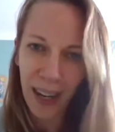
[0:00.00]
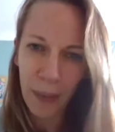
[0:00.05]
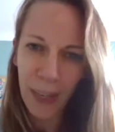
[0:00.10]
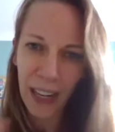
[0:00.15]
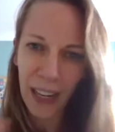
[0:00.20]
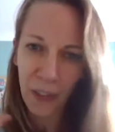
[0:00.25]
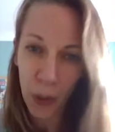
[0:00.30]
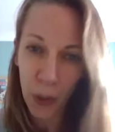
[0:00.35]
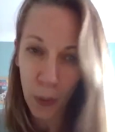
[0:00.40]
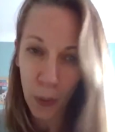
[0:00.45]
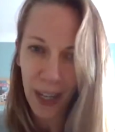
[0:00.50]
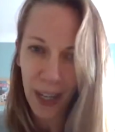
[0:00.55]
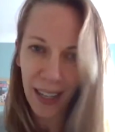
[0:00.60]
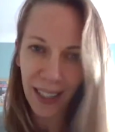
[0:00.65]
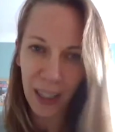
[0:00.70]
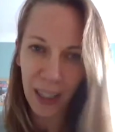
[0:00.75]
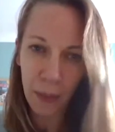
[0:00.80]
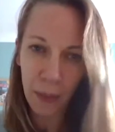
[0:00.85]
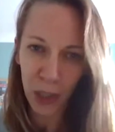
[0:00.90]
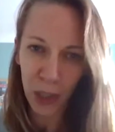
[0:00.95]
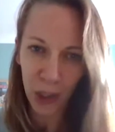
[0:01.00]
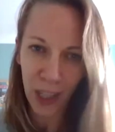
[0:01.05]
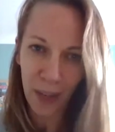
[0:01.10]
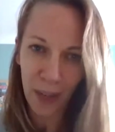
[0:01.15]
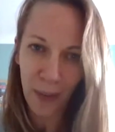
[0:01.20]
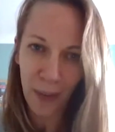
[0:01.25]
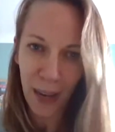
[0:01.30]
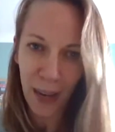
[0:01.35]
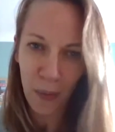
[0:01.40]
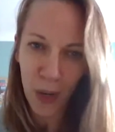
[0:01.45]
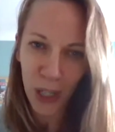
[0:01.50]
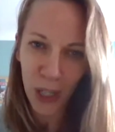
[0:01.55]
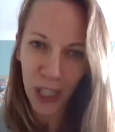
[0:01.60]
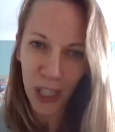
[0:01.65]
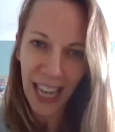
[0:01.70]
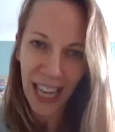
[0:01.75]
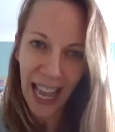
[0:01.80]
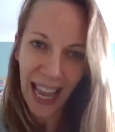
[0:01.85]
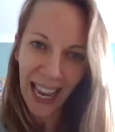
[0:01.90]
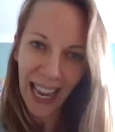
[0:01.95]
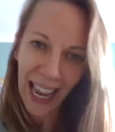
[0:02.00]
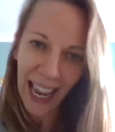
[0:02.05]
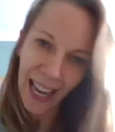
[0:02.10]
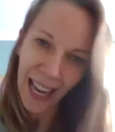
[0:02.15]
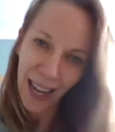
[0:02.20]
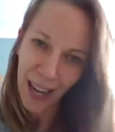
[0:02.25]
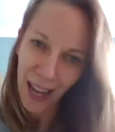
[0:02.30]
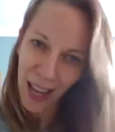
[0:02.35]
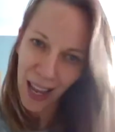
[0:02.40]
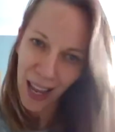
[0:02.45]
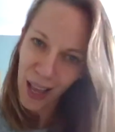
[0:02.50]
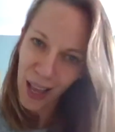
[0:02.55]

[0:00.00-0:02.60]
I mean, if you were commissioning William Wood today in